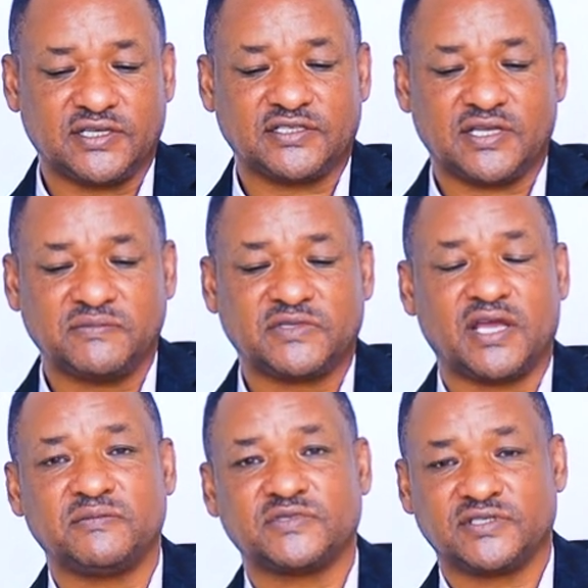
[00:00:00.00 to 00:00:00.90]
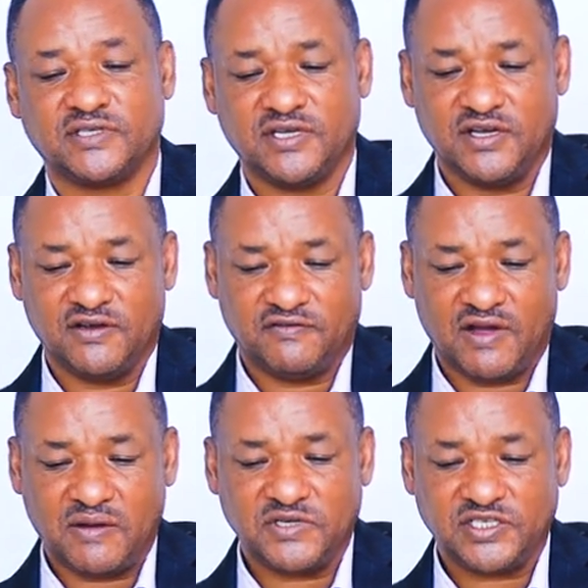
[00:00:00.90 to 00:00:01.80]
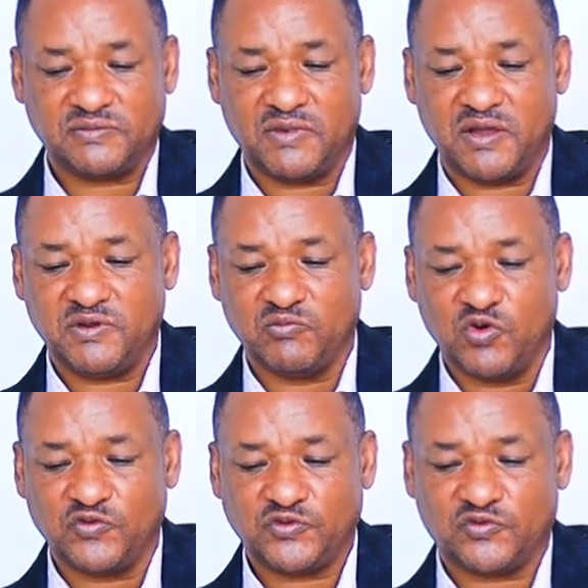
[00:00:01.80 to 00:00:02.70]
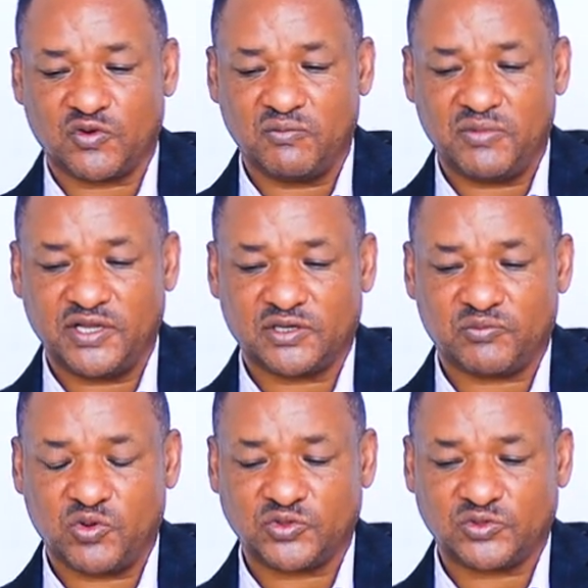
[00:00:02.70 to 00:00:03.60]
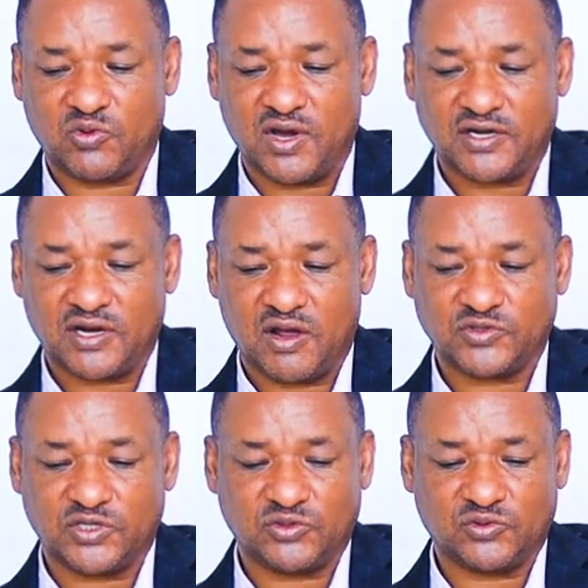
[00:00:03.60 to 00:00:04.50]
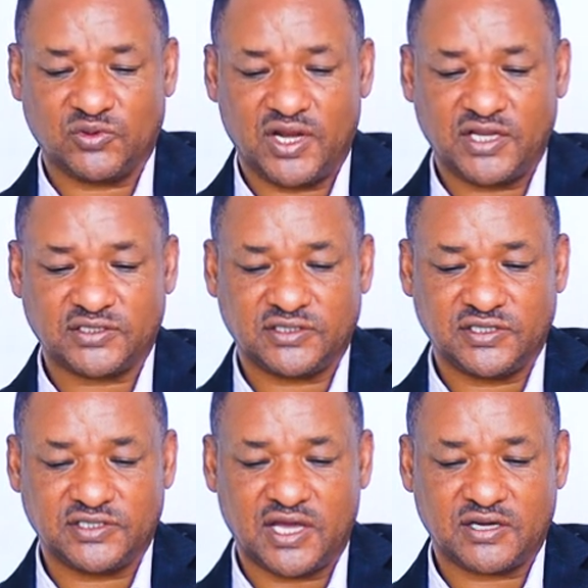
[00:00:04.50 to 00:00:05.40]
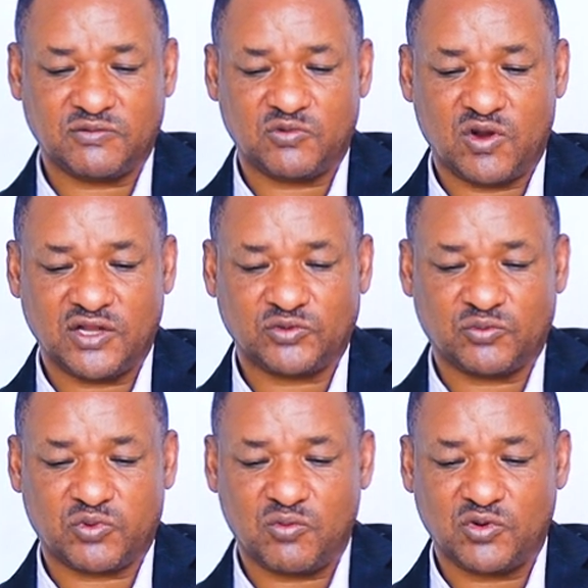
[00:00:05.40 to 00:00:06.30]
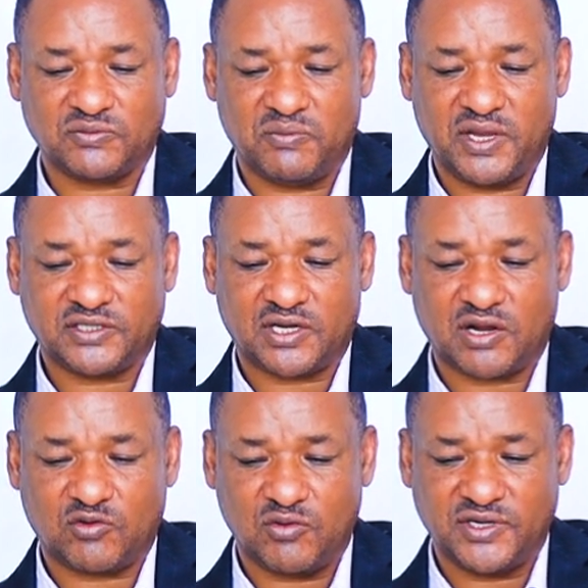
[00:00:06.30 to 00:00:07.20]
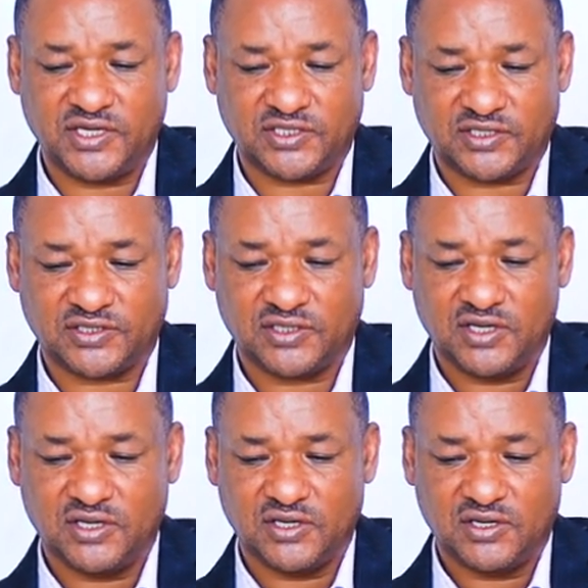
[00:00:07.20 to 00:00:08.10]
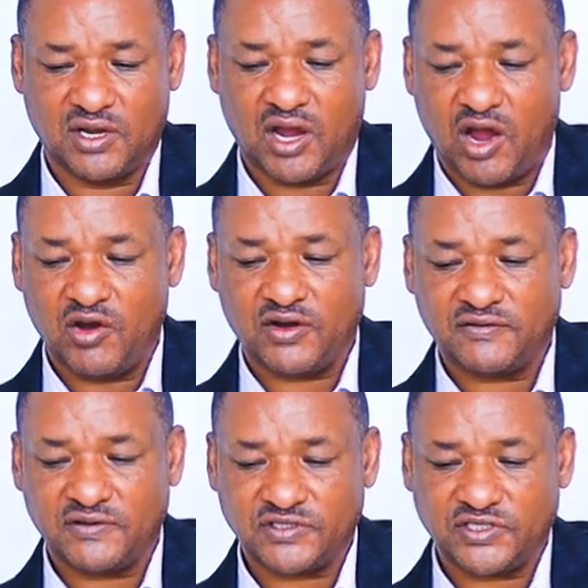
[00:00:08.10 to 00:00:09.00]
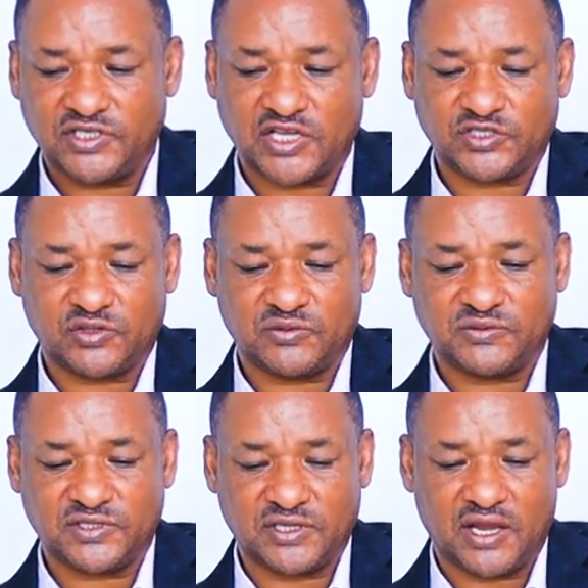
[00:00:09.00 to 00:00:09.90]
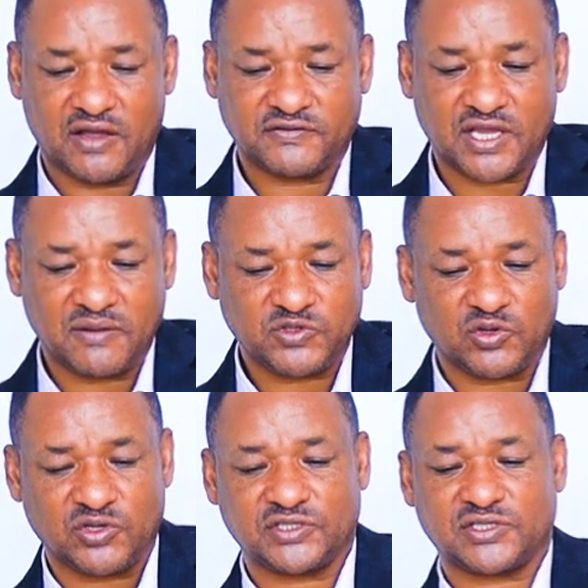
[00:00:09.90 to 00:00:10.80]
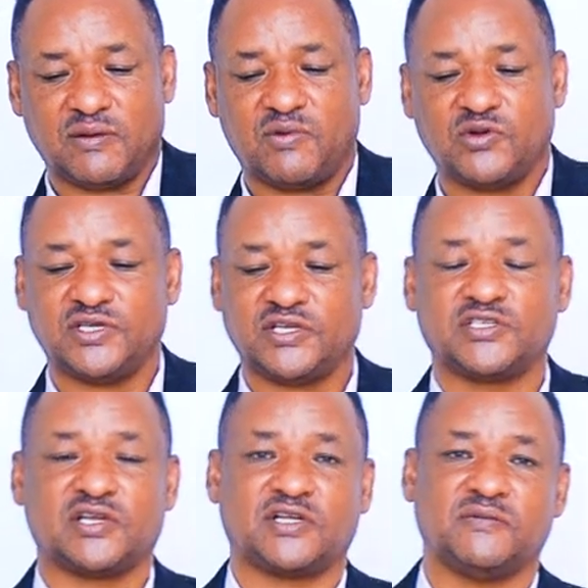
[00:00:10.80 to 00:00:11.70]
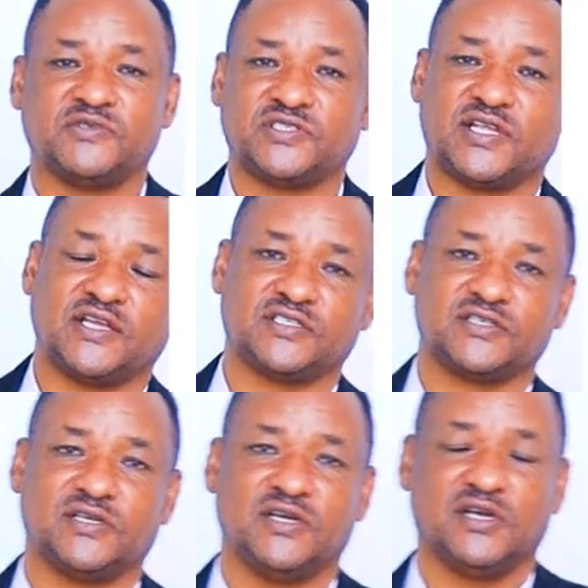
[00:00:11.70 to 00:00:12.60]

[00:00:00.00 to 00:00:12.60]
that sometimes families may be moved from better post-war housing to less desirable one to promote better accommodations. However, this assumes they have some choice about their circumstance.